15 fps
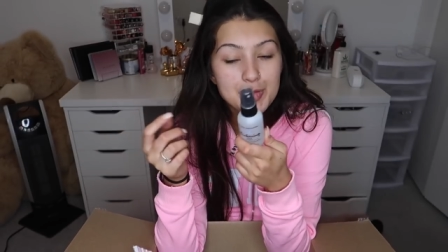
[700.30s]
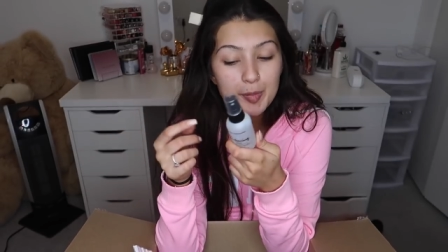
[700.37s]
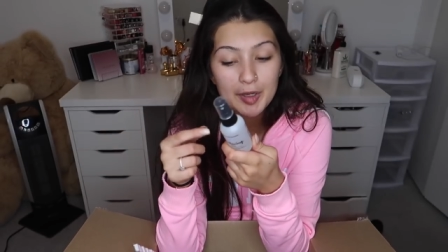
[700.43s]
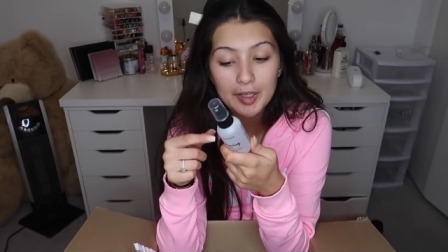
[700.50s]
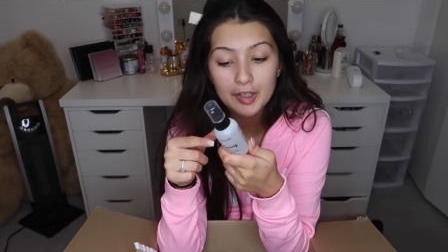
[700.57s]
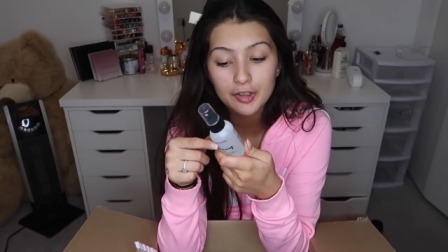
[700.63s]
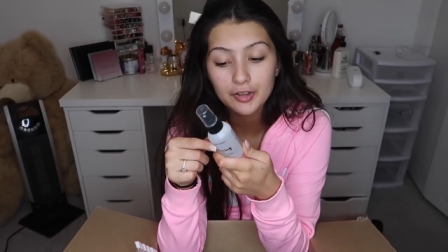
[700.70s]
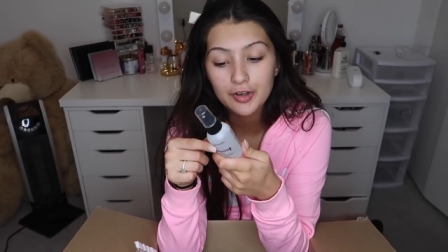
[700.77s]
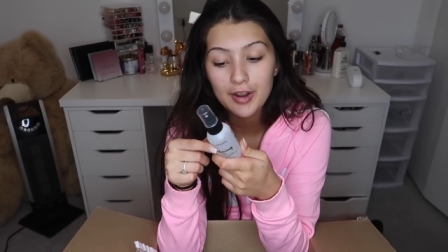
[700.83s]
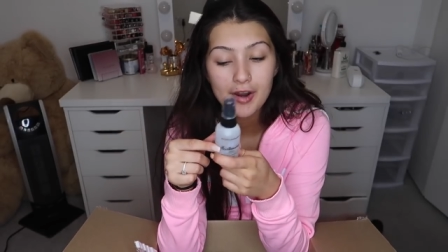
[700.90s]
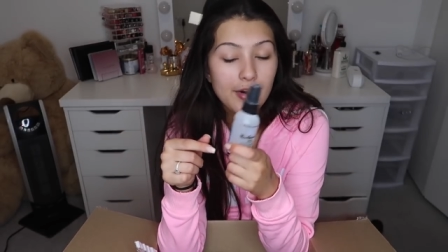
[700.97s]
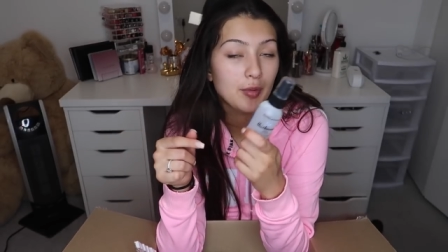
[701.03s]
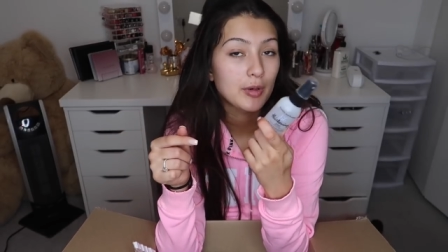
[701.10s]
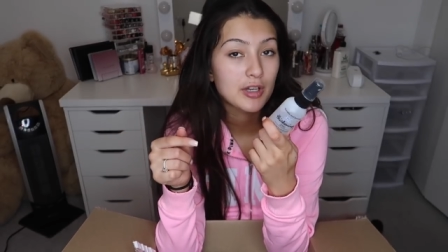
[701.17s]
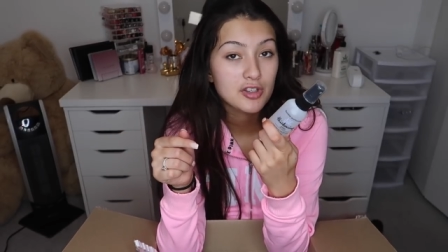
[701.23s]
spray it in your
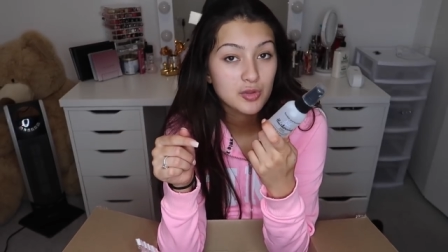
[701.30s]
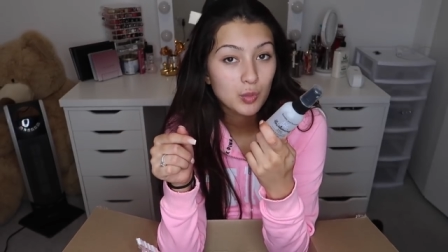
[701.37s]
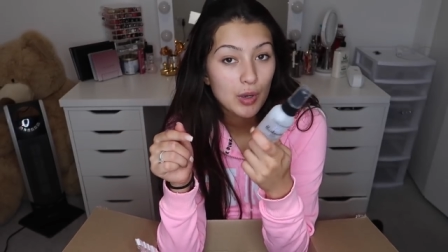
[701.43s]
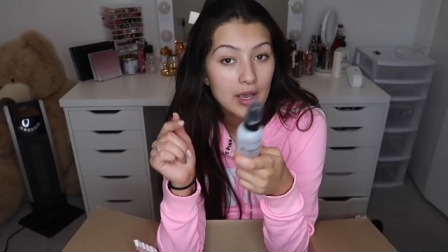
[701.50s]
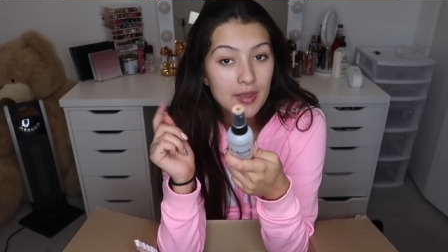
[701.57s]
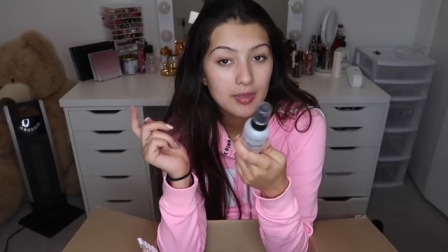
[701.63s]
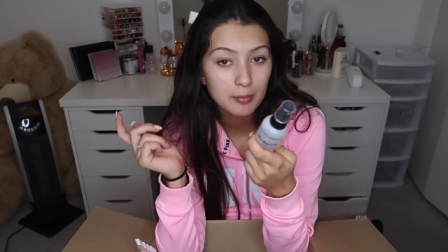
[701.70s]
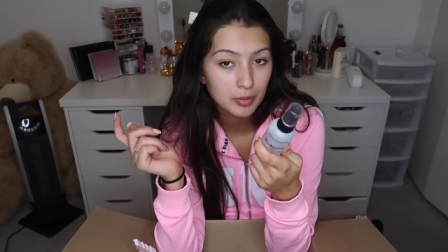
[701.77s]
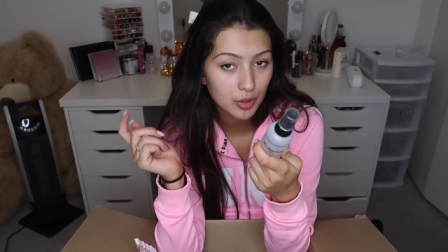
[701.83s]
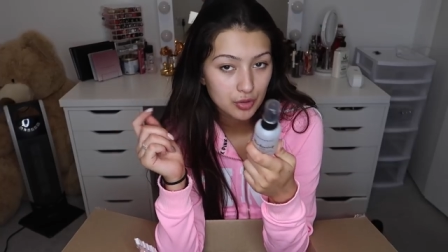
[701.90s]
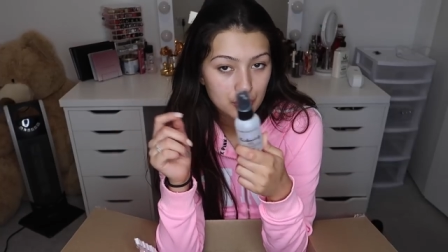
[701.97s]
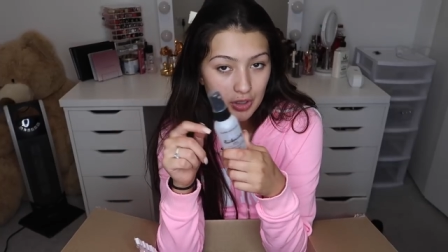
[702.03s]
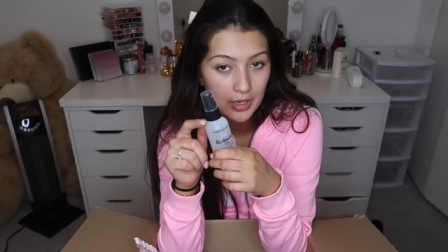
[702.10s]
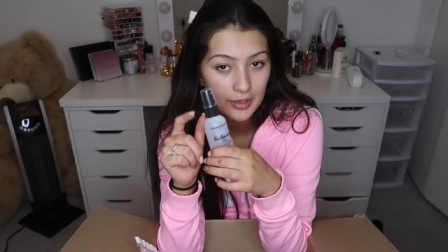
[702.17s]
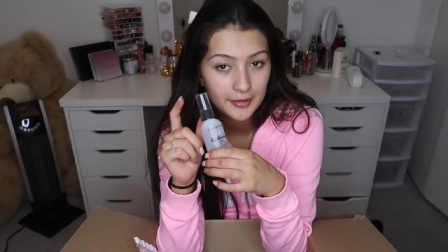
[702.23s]
hair when it's wet and then blow
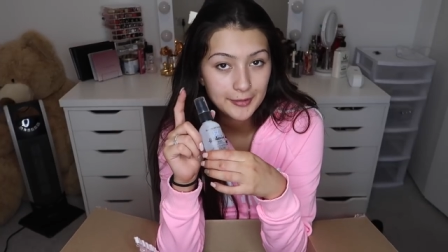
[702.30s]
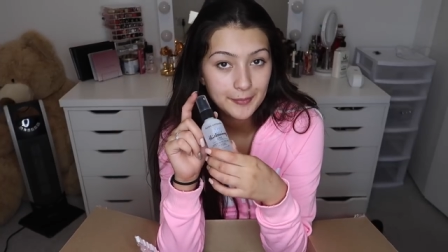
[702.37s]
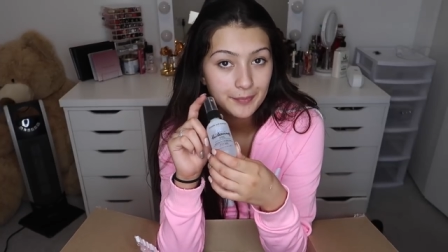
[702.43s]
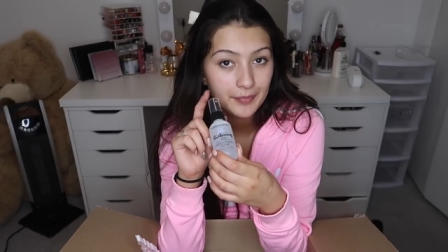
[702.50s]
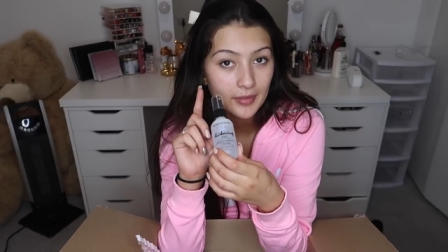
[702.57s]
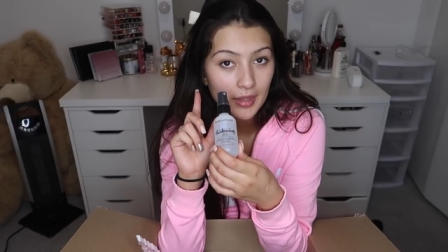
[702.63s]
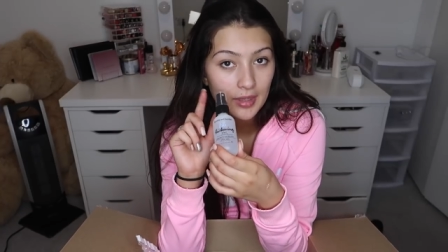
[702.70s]
dryer it.